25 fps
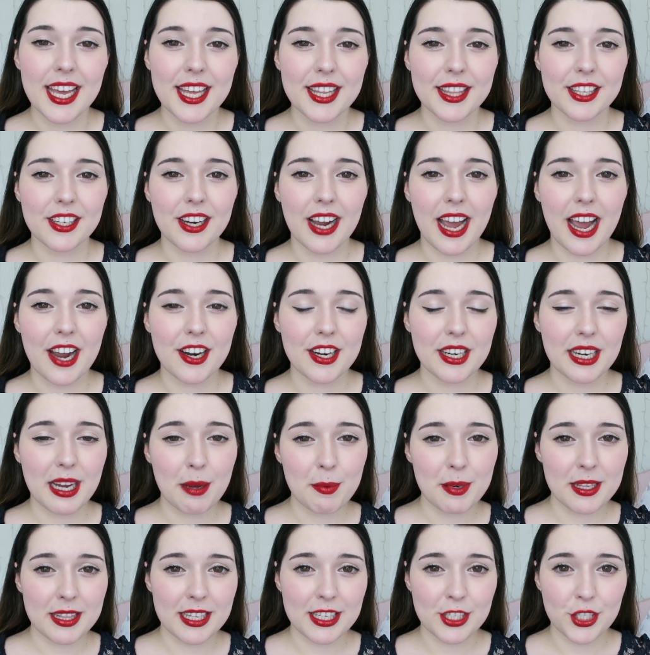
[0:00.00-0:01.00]
There are a couple
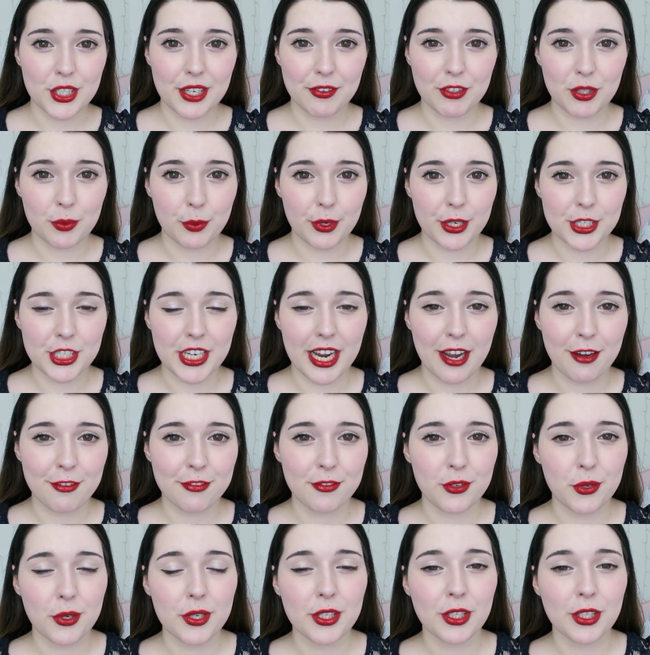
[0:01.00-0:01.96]
of things you have to watch out for.